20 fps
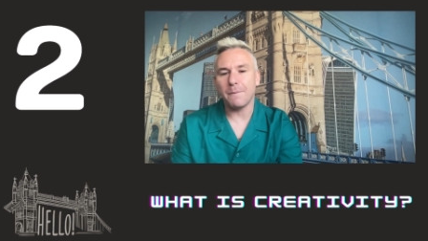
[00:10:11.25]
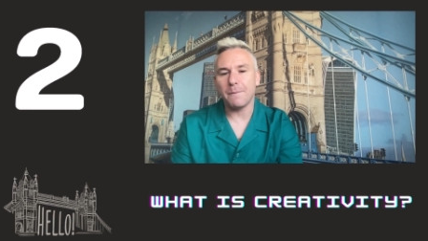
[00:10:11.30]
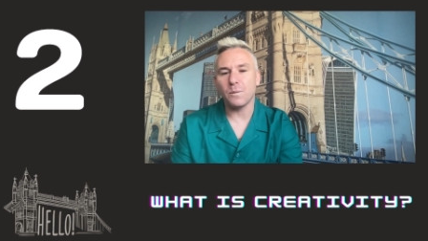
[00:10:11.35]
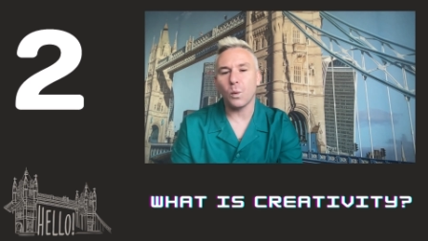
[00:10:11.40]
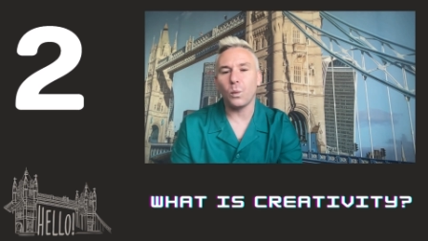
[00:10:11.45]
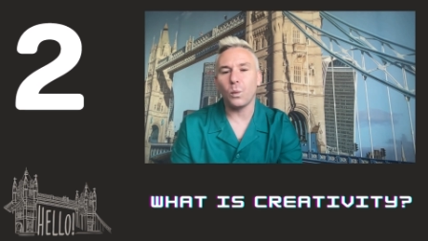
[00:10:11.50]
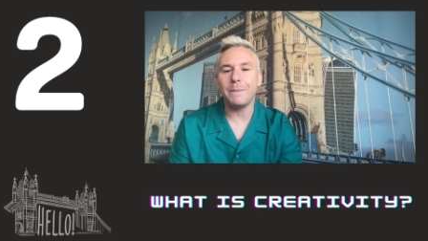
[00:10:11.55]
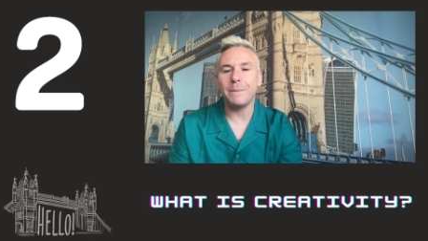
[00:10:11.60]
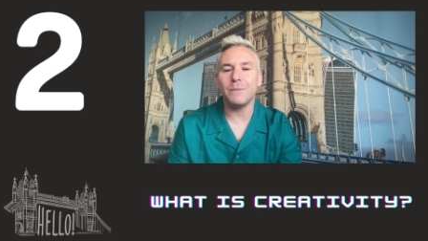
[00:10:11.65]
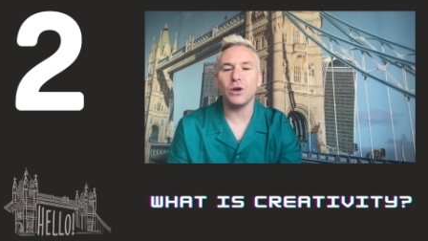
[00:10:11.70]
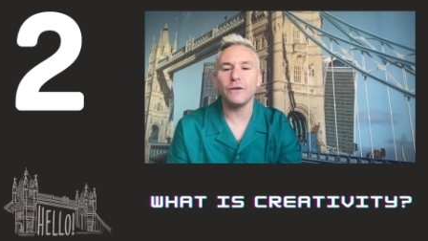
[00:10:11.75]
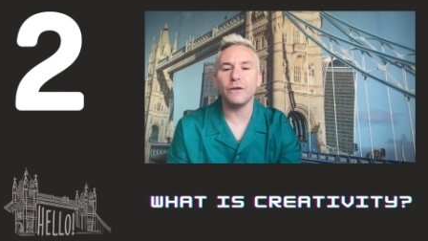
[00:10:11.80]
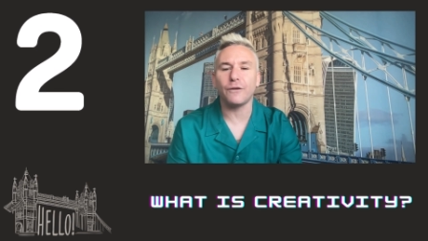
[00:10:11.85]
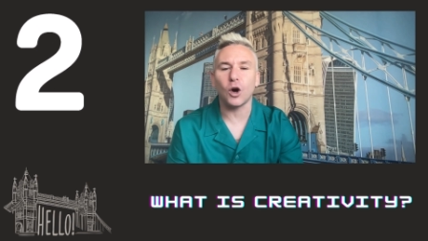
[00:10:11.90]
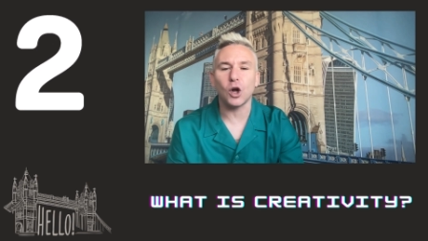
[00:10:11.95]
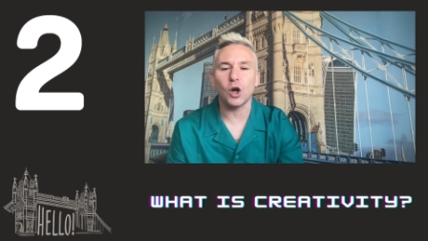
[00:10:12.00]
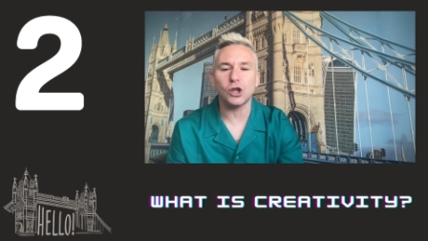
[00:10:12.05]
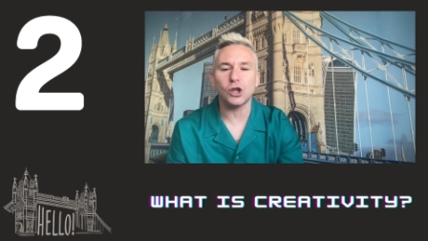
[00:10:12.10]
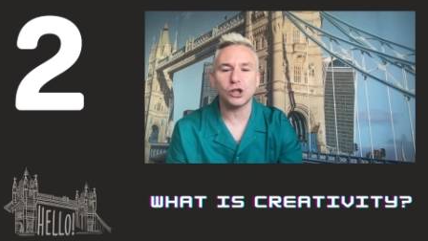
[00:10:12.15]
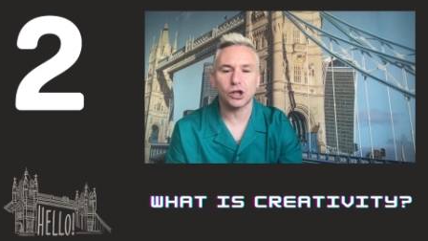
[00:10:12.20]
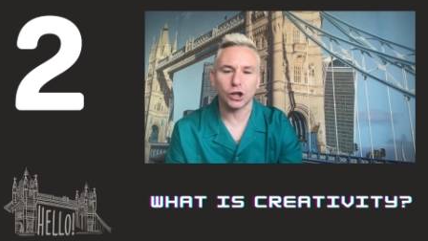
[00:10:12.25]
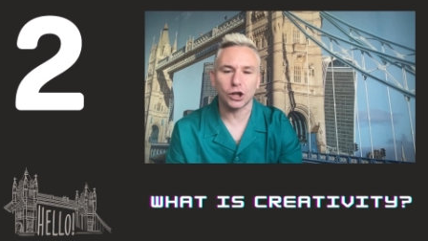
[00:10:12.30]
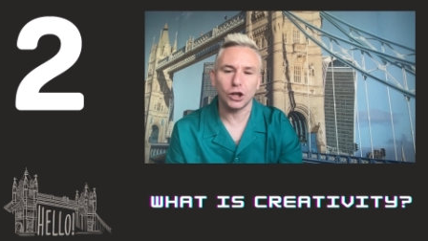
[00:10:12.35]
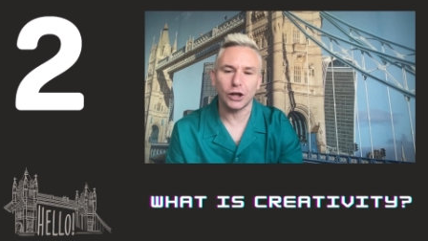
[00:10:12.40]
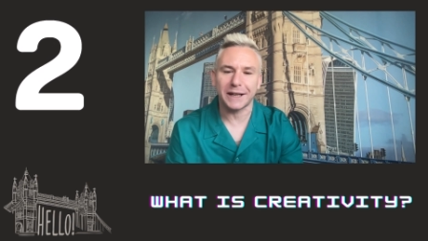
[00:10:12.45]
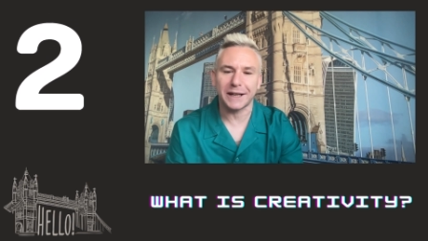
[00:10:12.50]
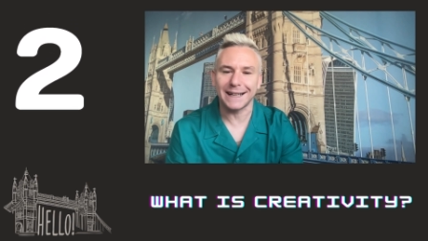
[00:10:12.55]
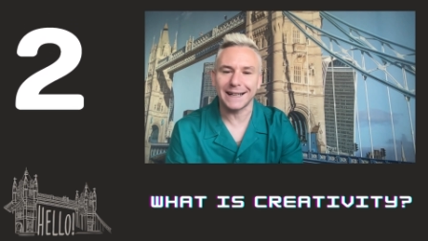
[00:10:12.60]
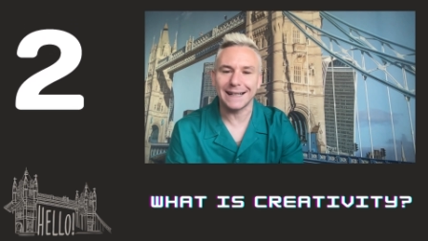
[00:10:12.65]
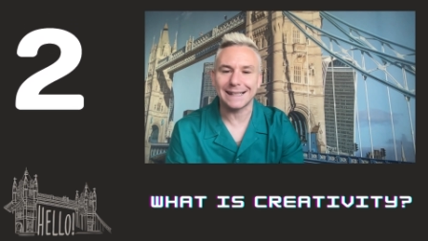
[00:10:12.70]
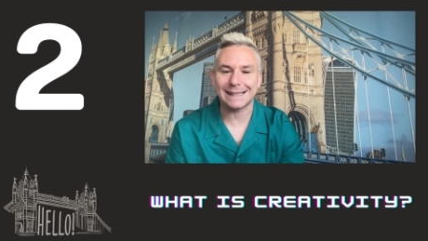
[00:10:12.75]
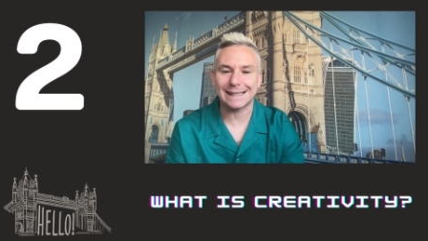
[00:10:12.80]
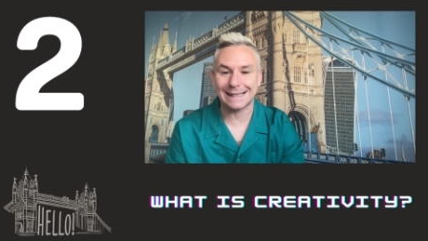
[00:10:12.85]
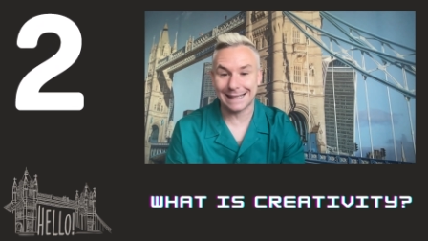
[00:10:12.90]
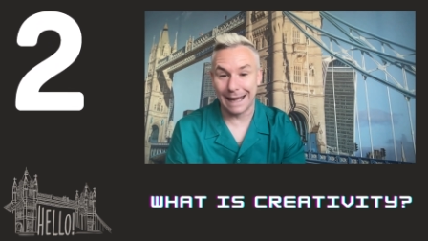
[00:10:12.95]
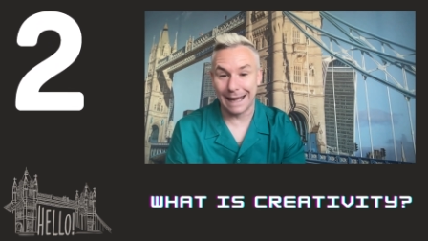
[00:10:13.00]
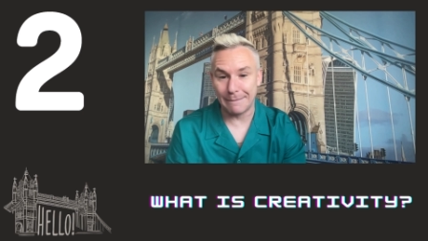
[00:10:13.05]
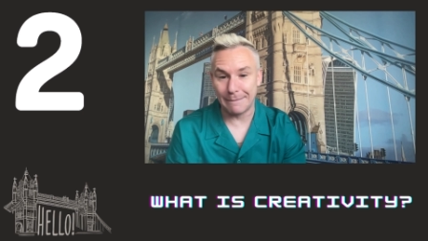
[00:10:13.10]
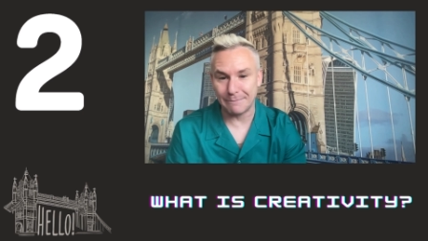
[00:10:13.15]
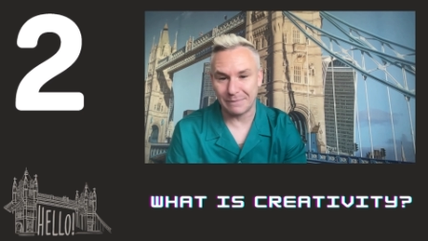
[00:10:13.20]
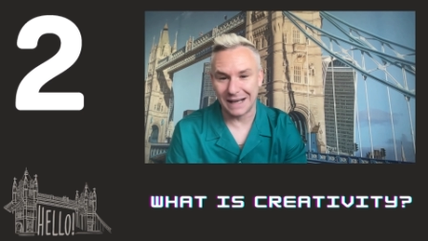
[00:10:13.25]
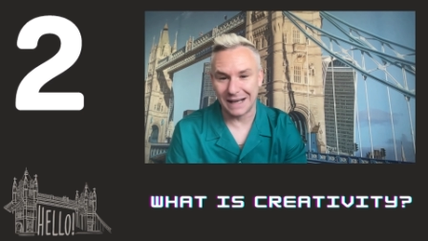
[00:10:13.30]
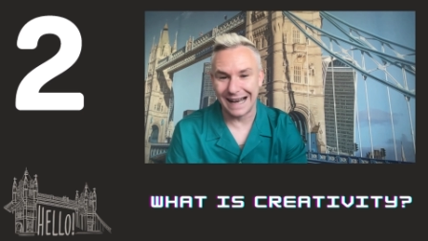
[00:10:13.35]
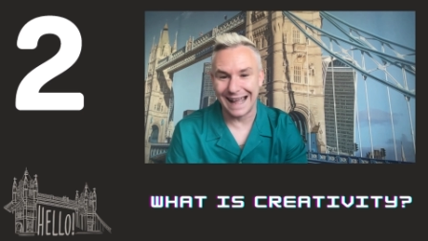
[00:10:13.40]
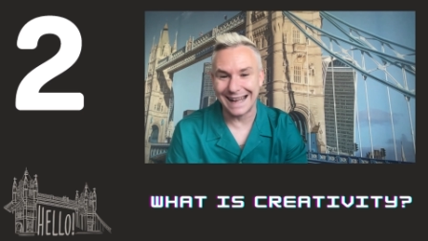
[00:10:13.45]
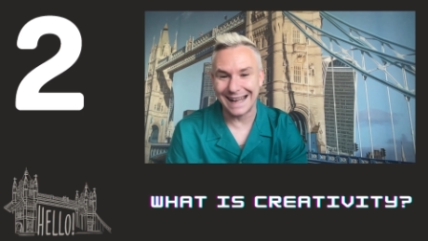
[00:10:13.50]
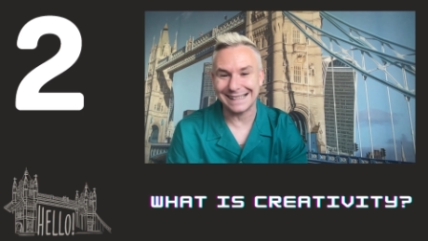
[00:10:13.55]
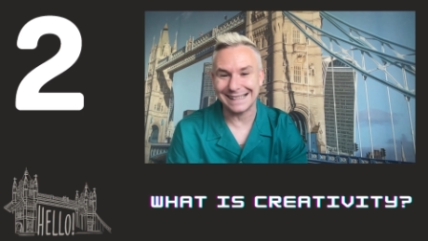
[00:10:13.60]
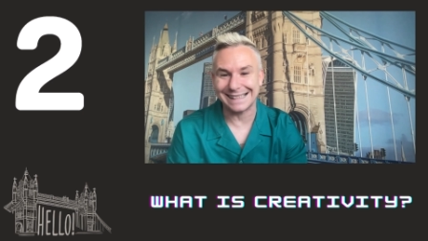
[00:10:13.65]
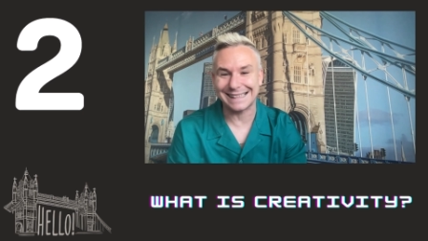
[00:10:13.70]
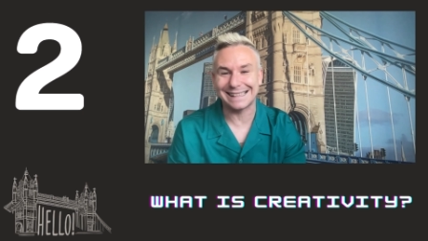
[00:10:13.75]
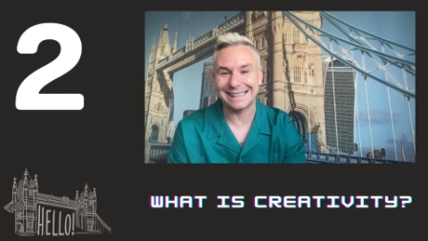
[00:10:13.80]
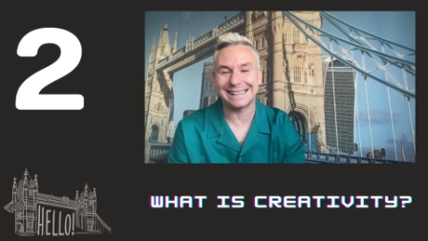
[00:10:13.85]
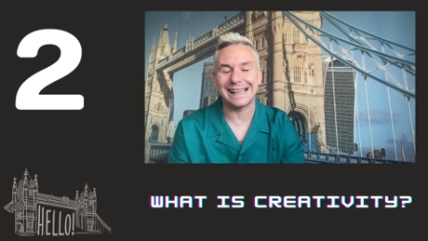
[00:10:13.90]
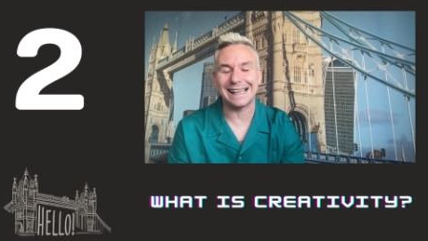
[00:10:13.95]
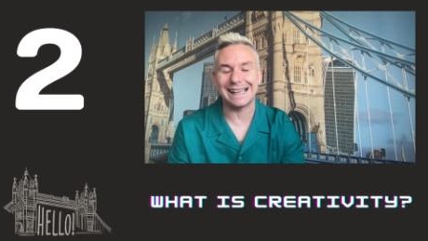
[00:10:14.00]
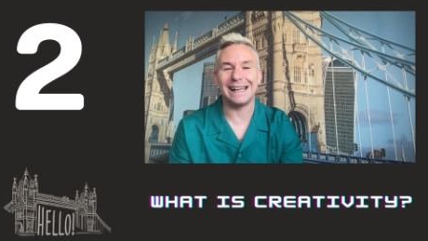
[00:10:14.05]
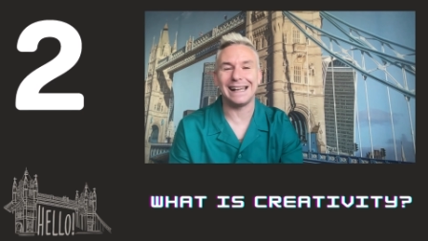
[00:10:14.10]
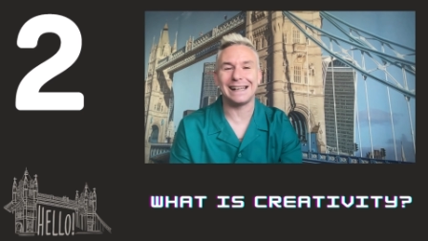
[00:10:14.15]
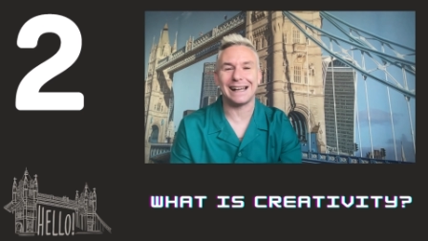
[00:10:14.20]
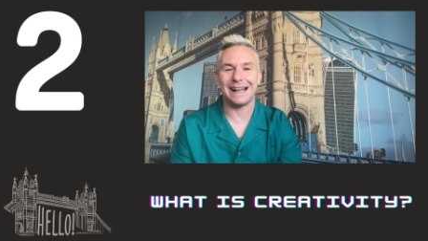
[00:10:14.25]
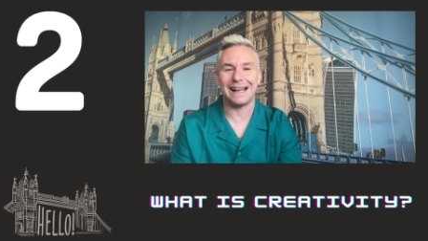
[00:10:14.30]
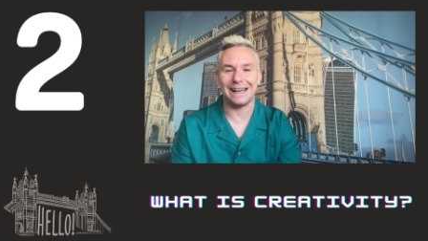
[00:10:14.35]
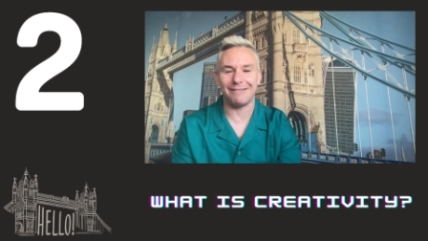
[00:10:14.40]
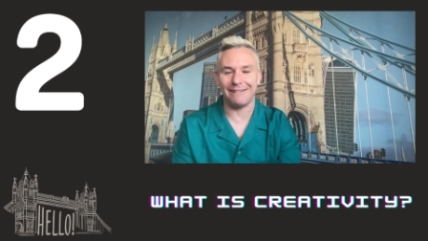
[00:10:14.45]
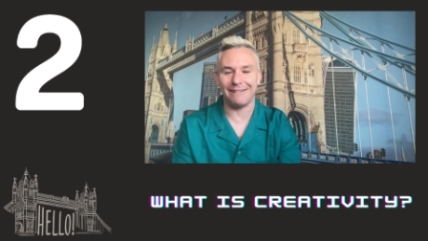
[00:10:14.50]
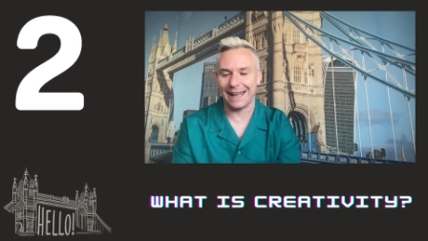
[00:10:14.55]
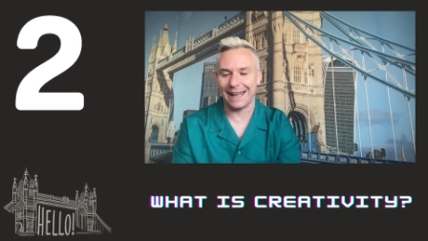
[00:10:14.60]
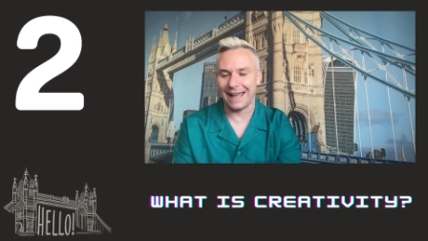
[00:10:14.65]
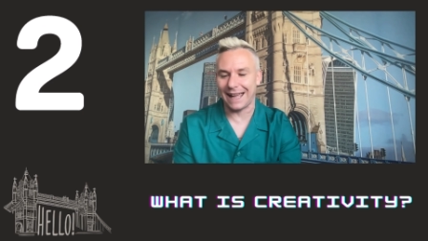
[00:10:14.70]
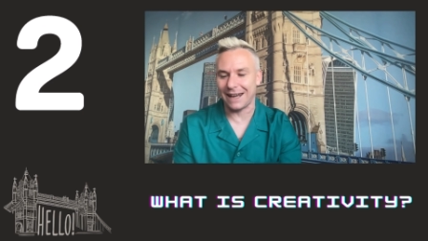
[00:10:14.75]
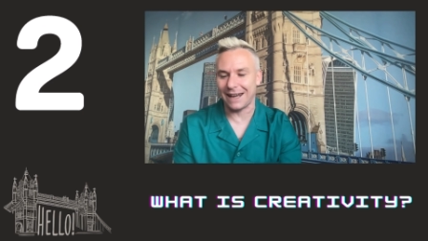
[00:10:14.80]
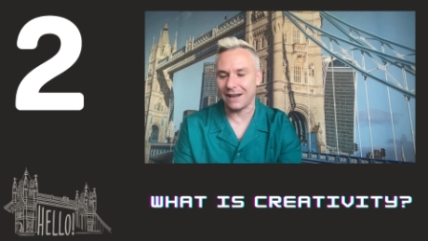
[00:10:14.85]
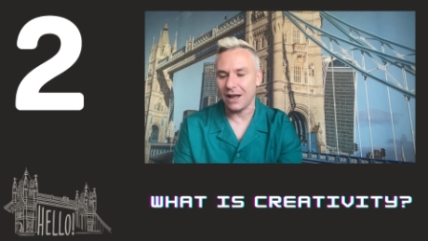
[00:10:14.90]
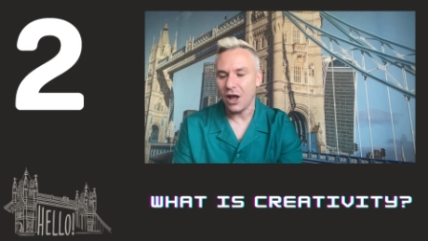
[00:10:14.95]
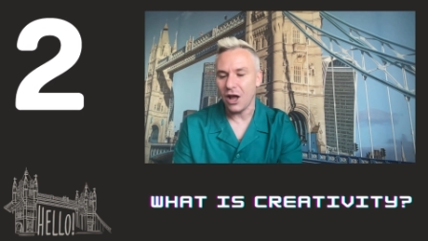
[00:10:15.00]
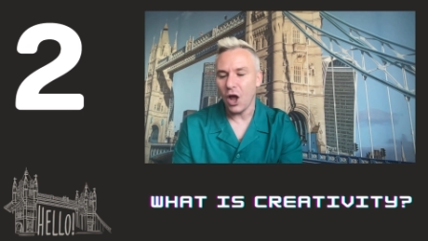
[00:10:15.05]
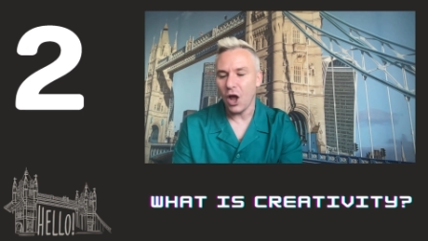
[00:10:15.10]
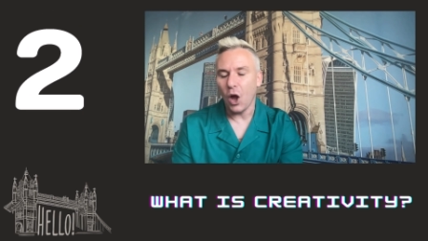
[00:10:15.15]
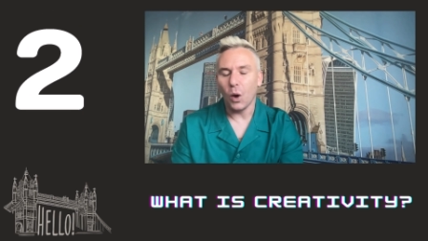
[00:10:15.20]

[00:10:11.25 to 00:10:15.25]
We move on to looking at templates and colouring in,